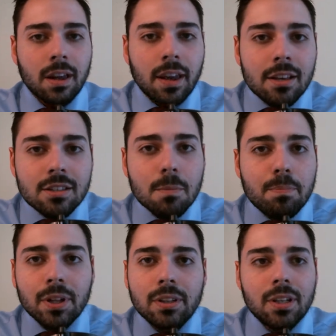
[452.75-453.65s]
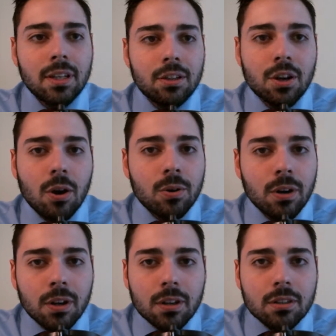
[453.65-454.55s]
His ability,
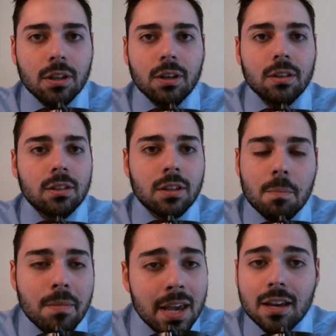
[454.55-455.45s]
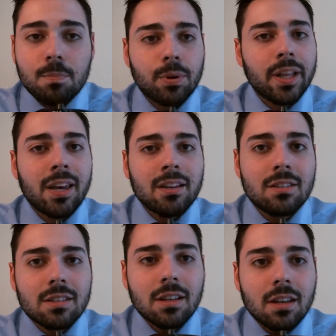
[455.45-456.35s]
to make
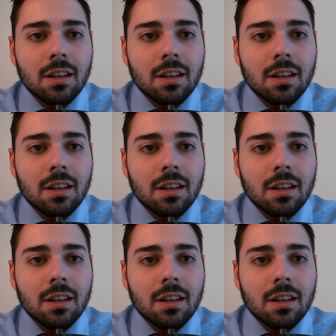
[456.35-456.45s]
plays,